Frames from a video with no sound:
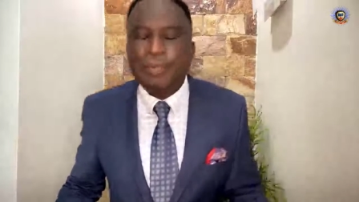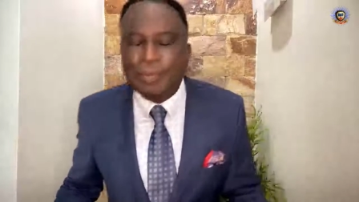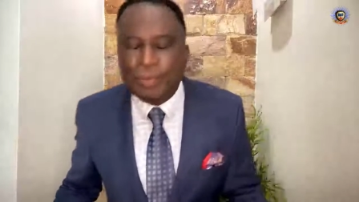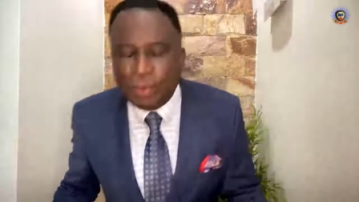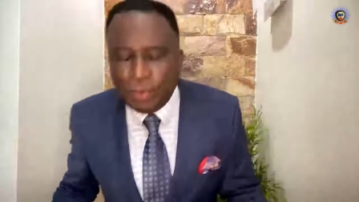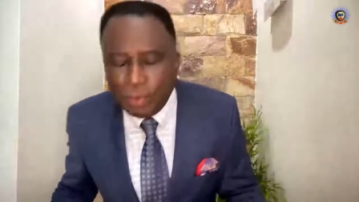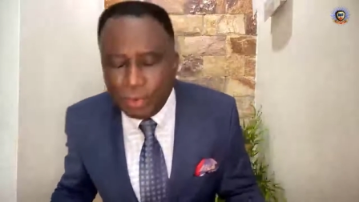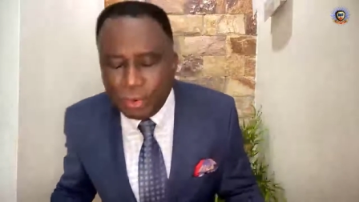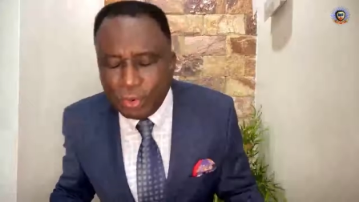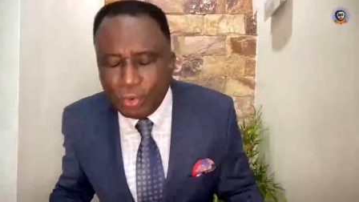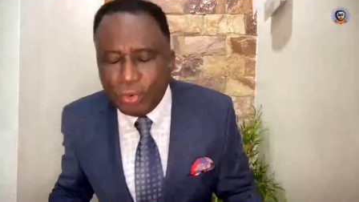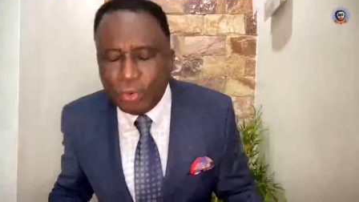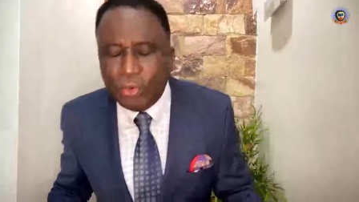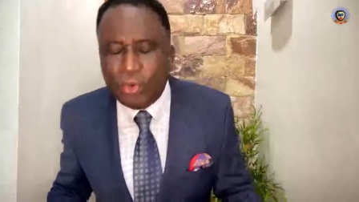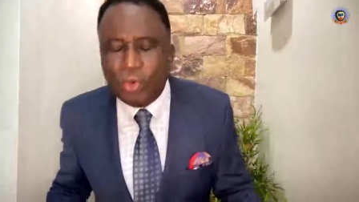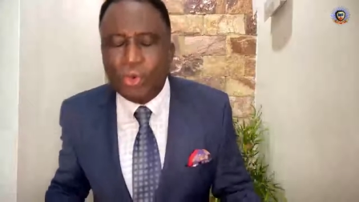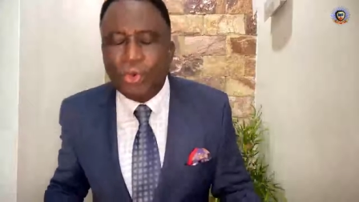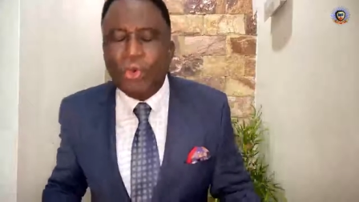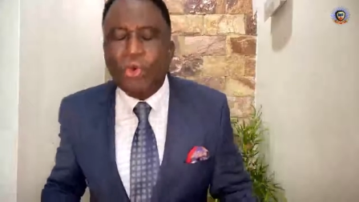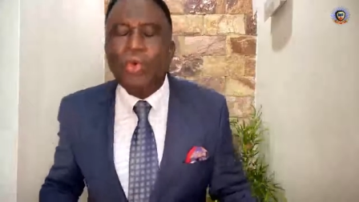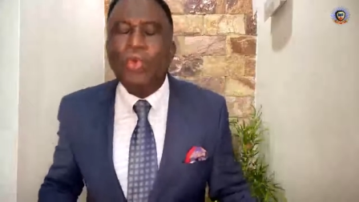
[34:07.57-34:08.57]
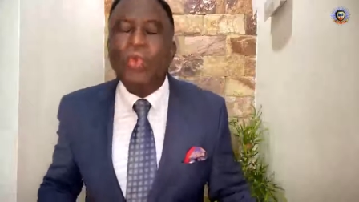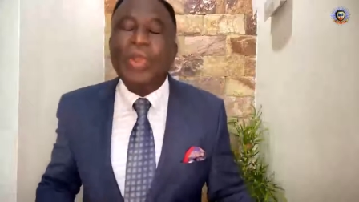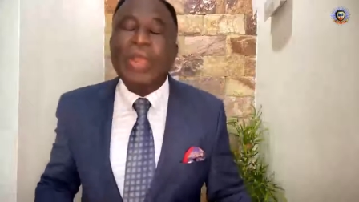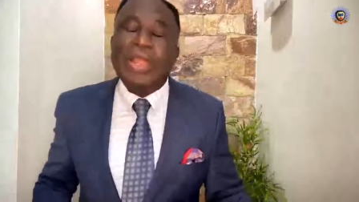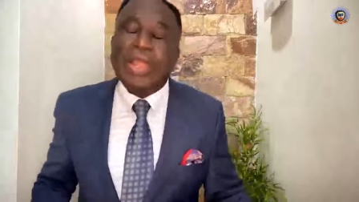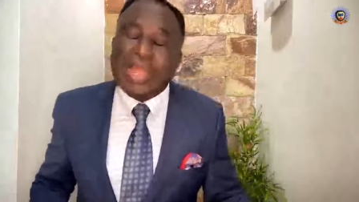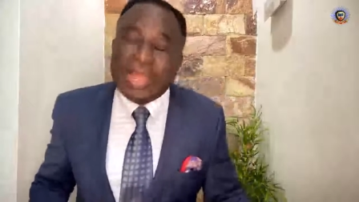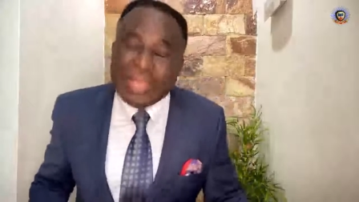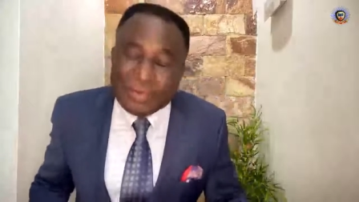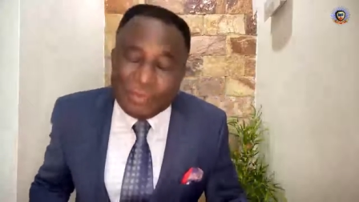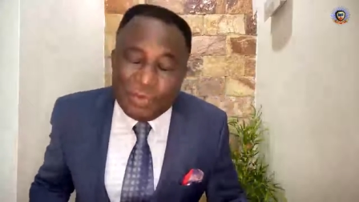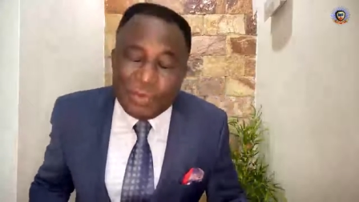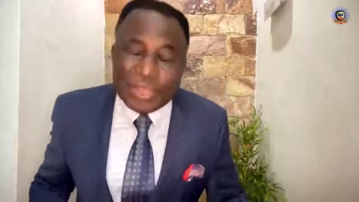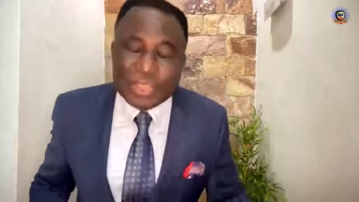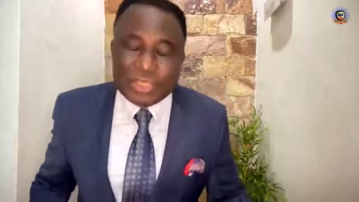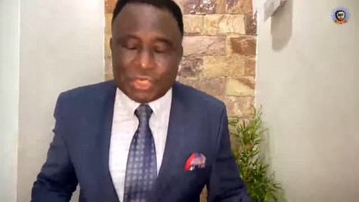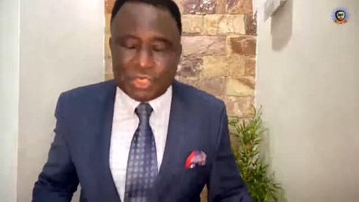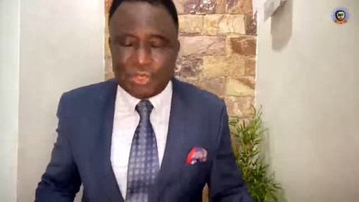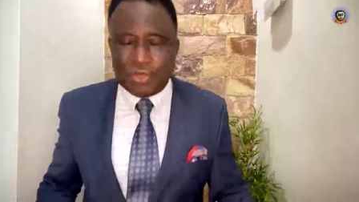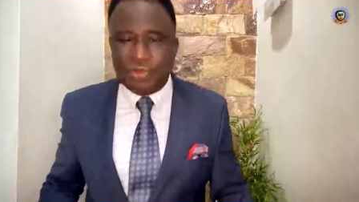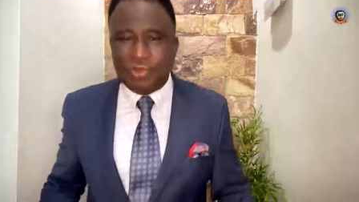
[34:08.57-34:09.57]
who, who, who will live
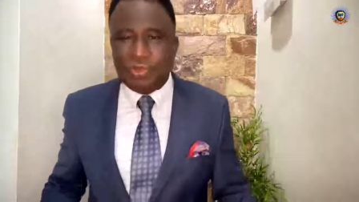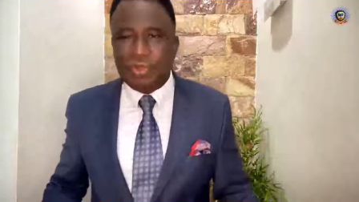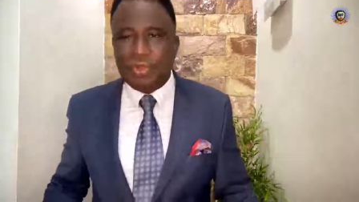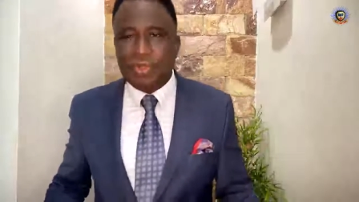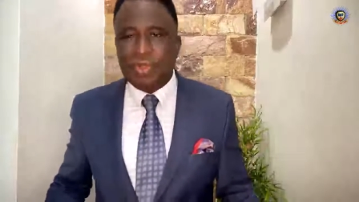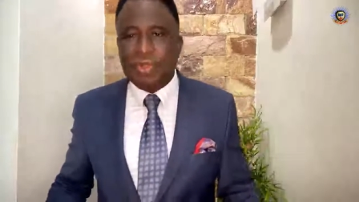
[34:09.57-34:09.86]
with you.